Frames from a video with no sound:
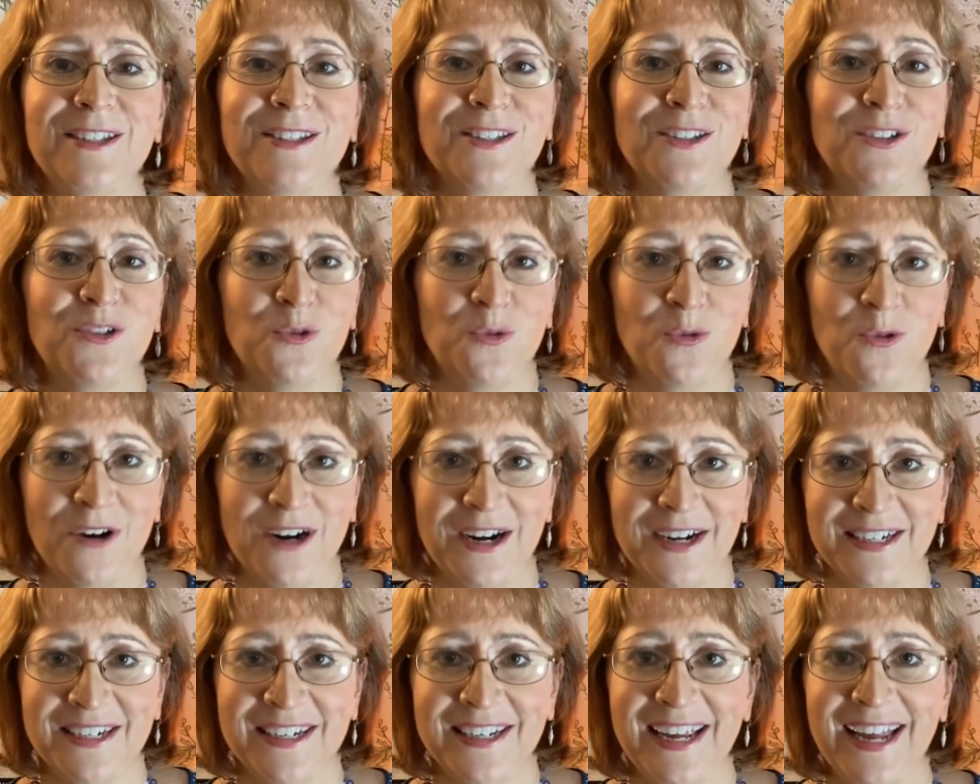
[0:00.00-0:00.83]

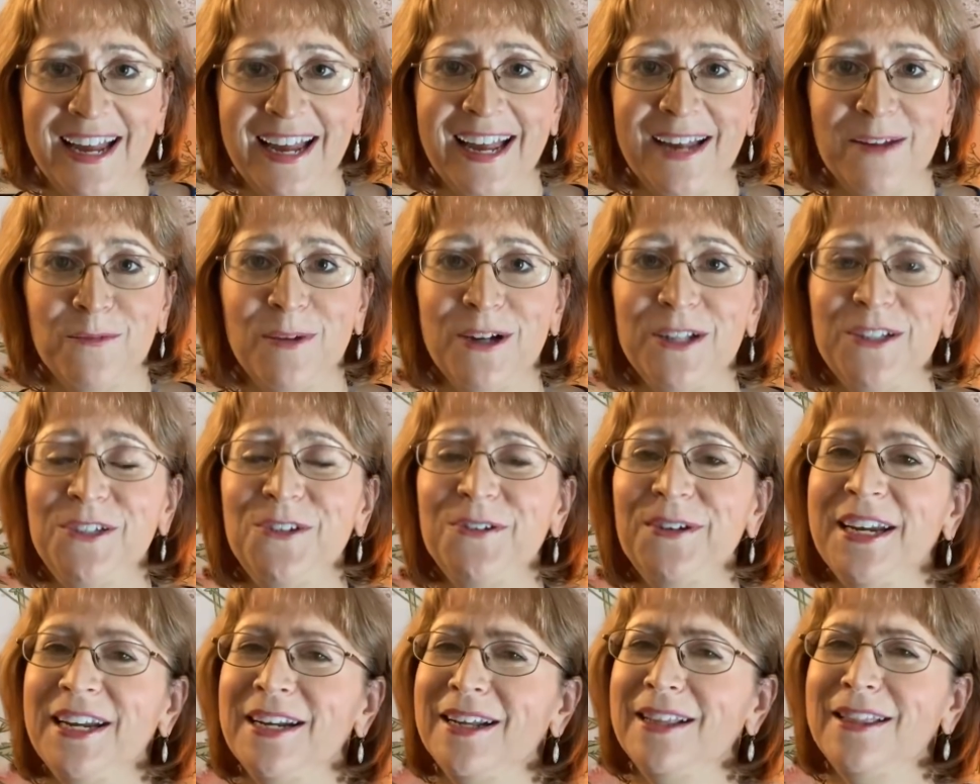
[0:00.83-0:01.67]
stored. And once you
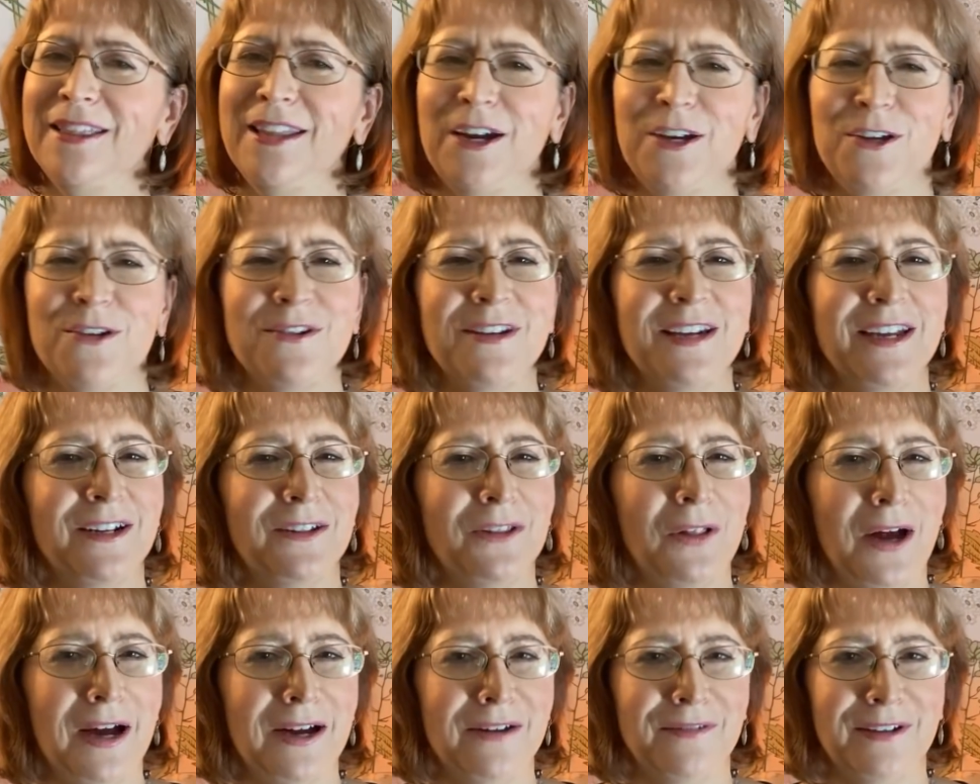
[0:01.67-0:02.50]
get in there, you can get a
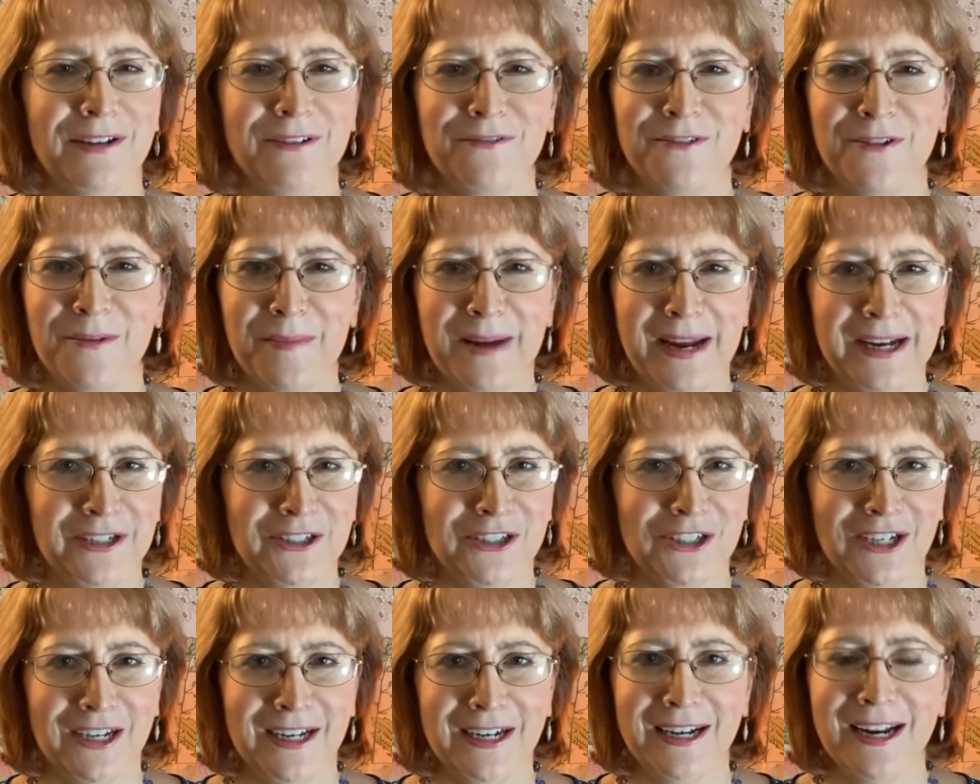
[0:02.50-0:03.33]
lot of
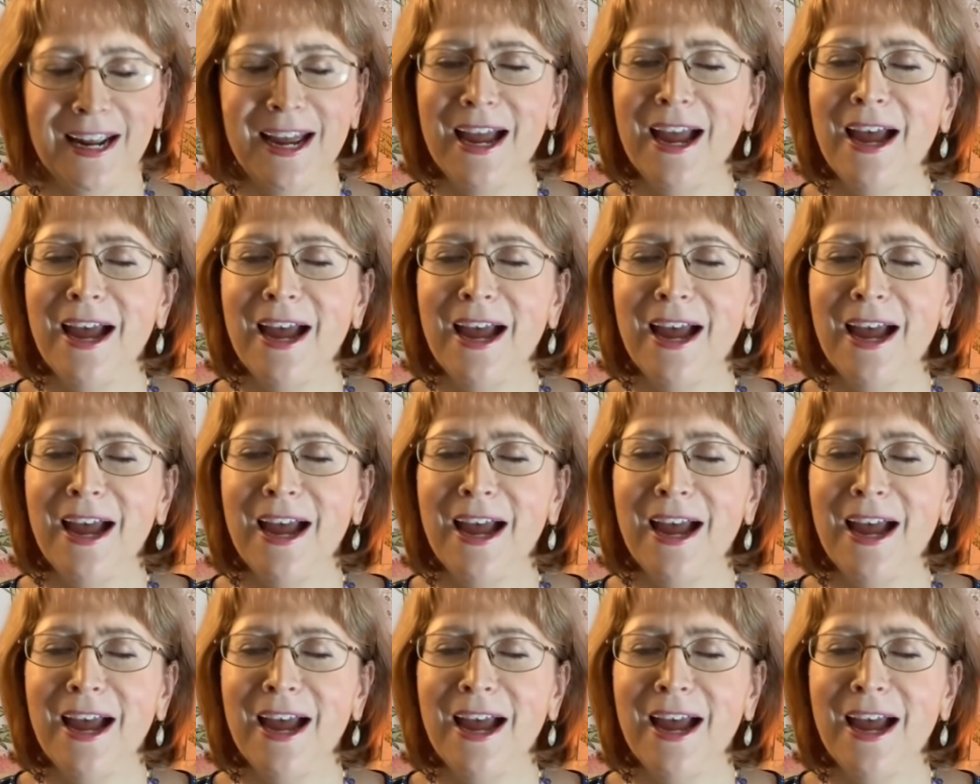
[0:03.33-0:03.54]
information.